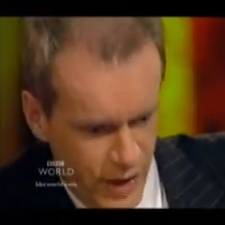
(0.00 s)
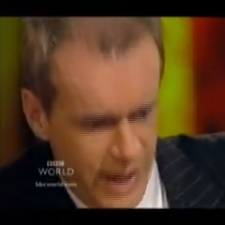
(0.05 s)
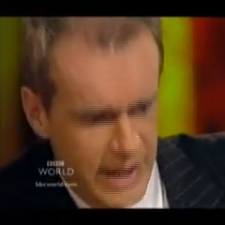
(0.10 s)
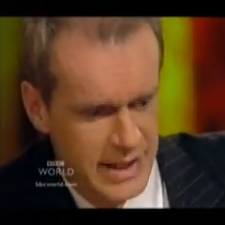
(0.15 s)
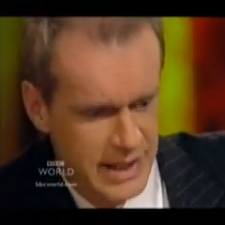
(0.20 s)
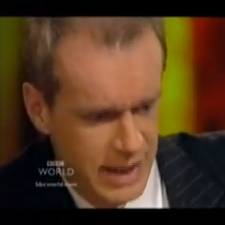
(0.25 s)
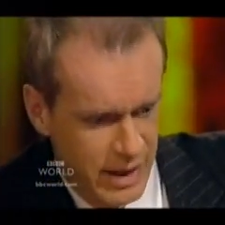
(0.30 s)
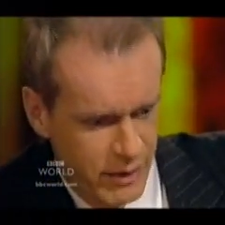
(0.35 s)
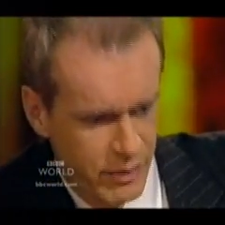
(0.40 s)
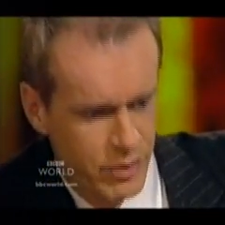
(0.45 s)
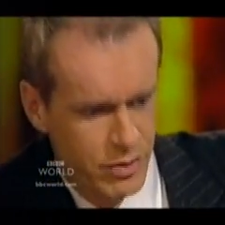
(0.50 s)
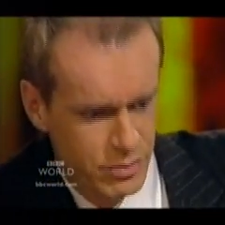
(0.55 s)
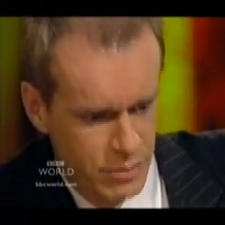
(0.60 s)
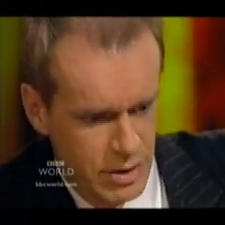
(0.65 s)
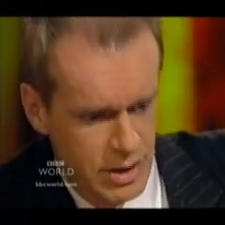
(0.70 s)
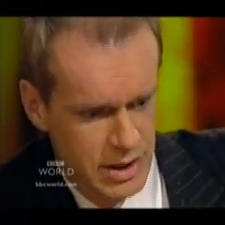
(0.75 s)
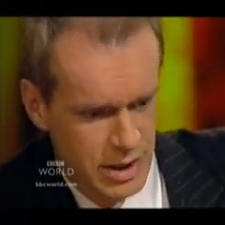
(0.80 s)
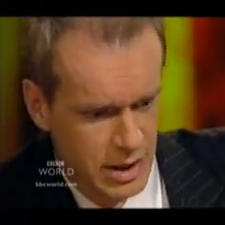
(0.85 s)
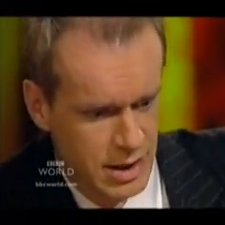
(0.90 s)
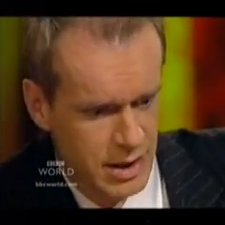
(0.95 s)
fighting for a
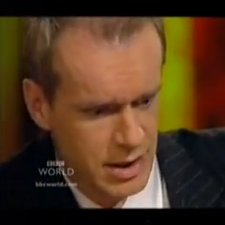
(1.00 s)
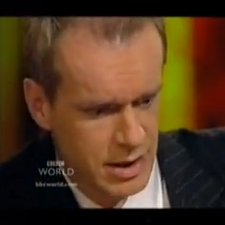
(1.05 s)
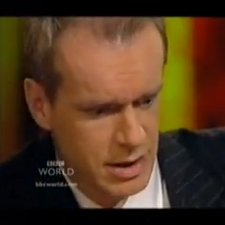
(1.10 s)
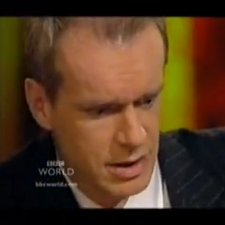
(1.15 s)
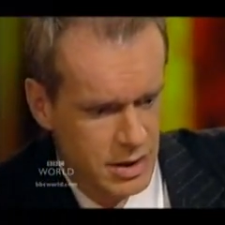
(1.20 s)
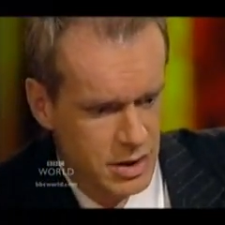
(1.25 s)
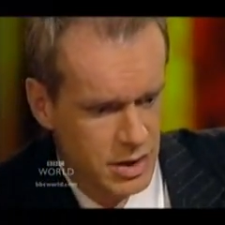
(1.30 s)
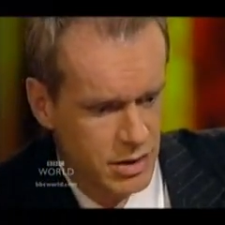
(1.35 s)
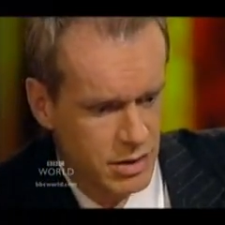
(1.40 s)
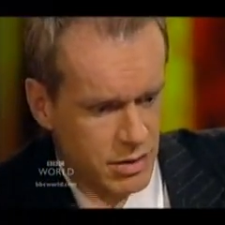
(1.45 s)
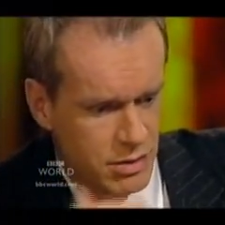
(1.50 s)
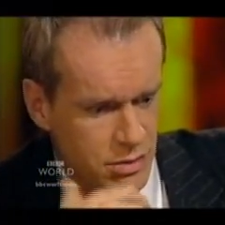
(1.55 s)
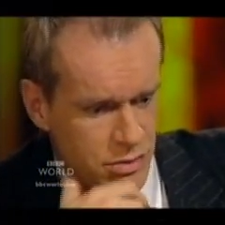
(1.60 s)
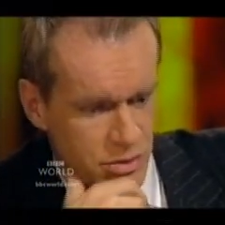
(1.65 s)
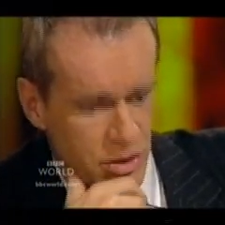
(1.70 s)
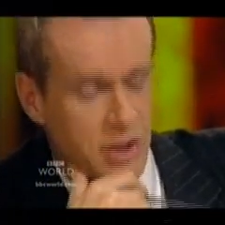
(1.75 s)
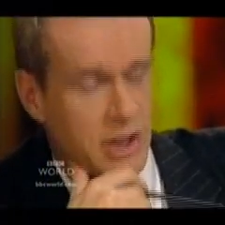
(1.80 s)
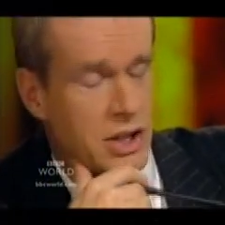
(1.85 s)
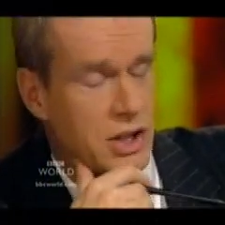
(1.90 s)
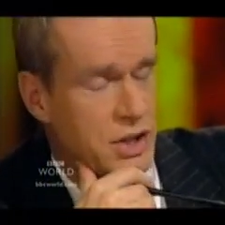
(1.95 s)
return to
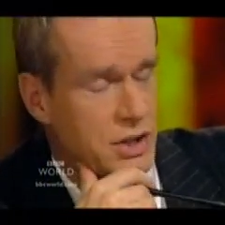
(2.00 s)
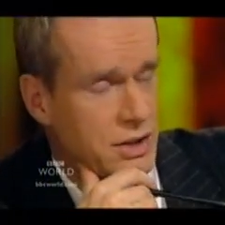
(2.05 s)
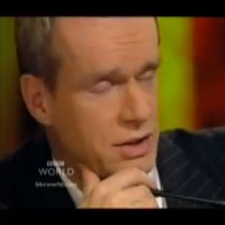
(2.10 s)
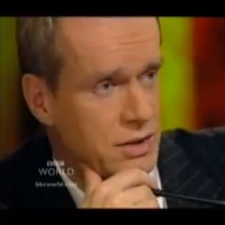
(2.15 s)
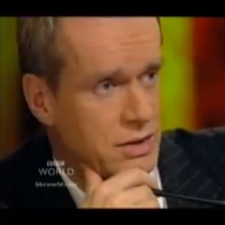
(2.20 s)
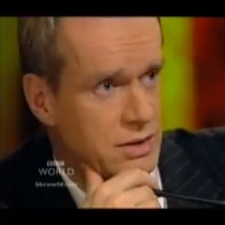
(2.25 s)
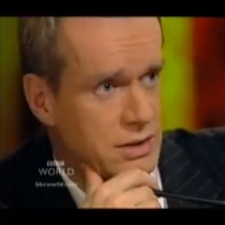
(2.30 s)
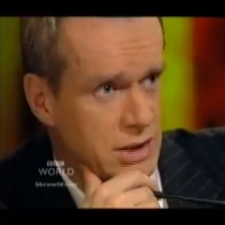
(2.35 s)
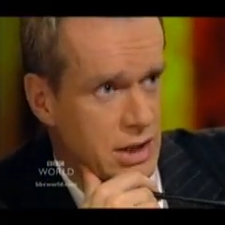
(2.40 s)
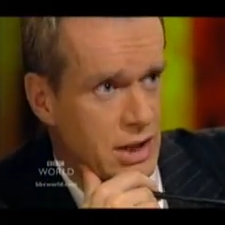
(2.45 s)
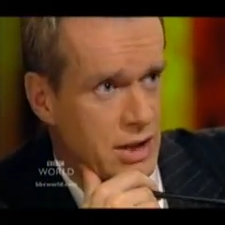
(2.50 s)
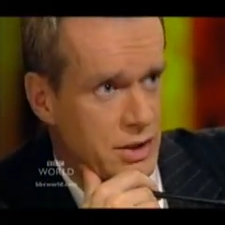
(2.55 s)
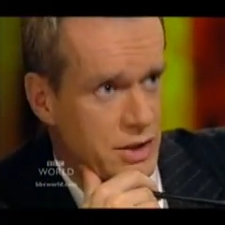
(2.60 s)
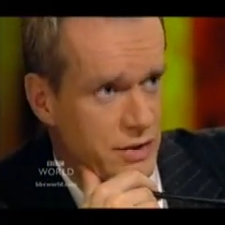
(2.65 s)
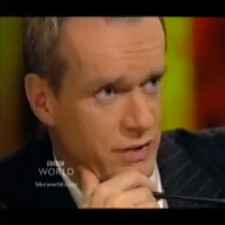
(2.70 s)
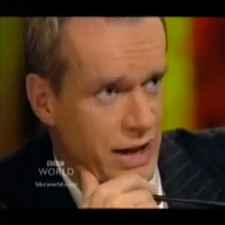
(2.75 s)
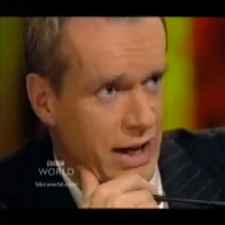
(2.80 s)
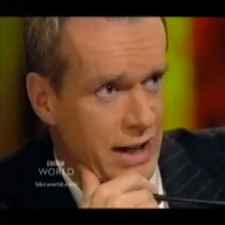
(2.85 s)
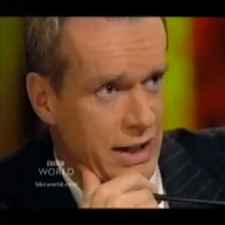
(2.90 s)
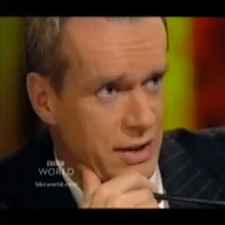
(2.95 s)
traditional
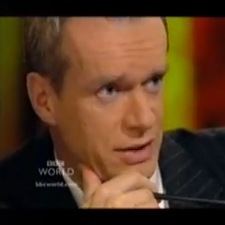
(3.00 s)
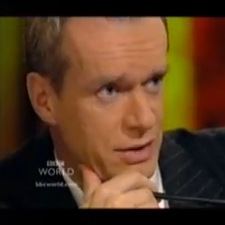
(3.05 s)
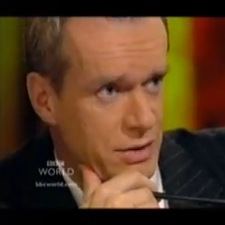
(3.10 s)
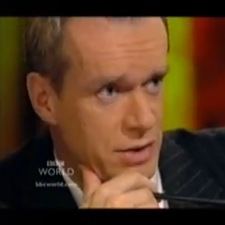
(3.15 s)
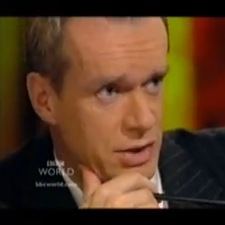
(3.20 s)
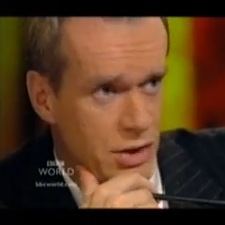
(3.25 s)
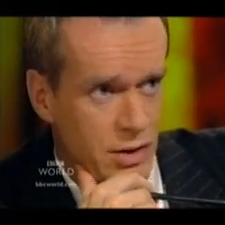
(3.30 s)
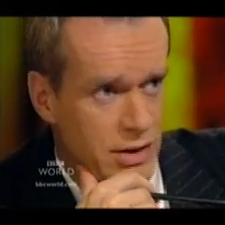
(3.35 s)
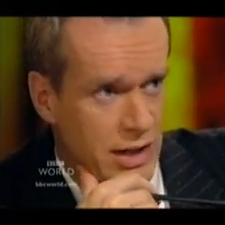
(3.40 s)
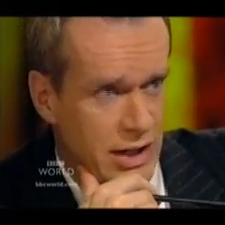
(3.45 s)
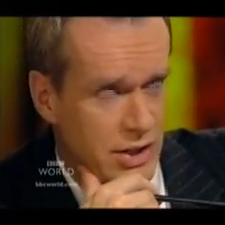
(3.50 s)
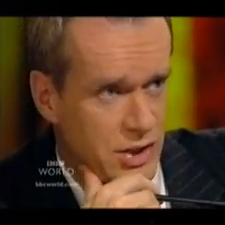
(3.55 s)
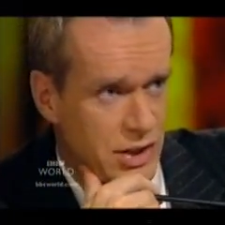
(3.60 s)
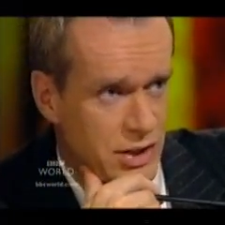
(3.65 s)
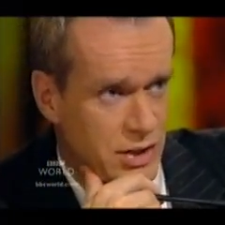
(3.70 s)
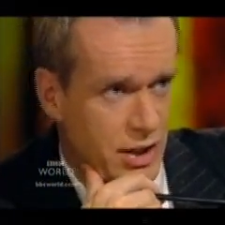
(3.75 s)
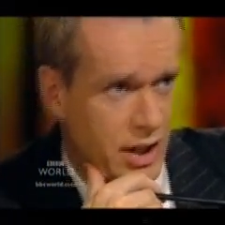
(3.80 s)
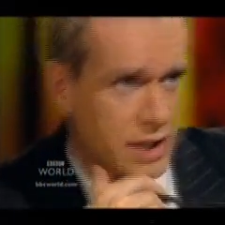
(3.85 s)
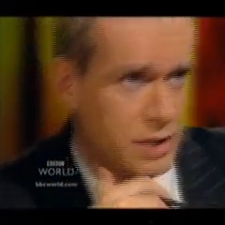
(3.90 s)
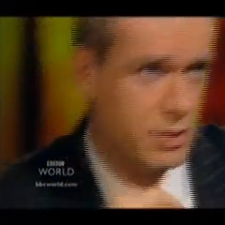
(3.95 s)
Dutch values, you're
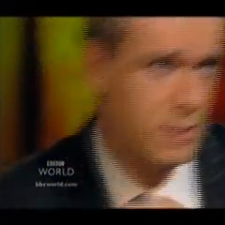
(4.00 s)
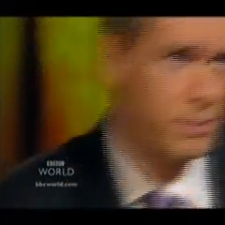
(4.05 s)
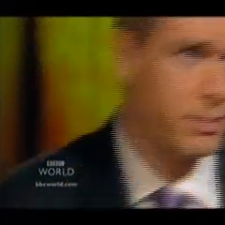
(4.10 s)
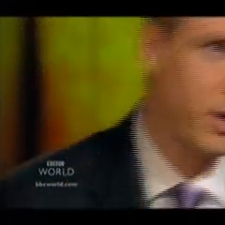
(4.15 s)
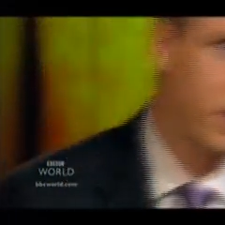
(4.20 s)
actually trying to